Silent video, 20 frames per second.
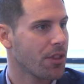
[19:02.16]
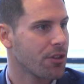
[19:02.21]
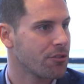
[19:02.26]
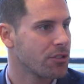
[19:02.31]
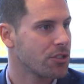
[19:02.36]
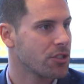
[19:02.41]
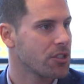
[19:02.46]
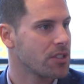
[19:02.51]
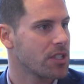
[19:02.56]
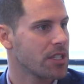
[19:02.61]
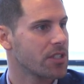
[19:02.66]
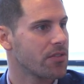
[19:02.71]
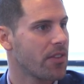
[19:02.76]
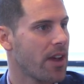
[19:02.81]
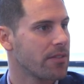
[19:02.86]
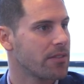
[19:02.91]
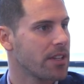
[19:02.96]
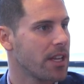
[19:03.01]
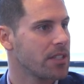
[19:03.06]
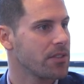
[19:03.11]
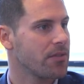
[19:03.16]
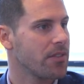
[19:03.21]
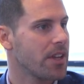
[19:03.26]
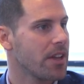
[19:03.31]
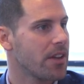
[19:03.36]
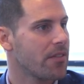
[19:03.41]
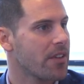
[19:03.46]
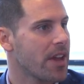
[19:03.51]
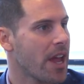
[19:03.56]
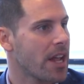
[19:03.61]
365 days a
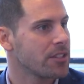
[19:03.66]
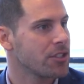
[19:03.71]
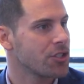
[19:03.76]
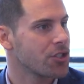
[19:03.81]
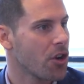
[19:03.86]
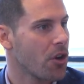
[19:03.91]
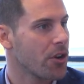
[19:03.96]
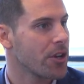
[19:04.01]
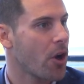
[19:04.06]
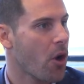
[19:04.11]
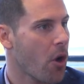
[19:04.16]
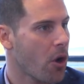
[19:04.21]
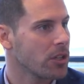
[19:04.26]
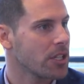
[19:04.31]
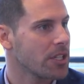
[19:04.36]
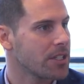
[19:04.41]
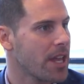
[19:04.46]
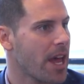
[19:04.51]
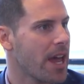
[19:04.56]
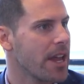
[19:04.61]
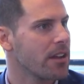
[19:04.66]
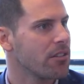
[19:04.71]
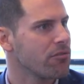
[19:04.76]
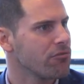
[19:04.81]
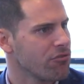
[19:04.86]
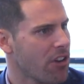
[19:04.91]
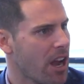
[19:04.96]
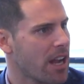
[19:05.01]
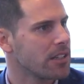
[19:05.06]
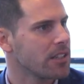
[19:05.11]
year, they enjoy a holiday,
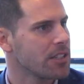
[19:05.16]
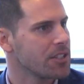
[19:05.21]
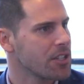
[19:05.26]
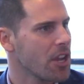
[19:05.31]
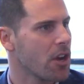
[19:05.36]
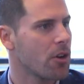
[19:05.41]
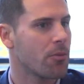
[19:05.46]
rightly so.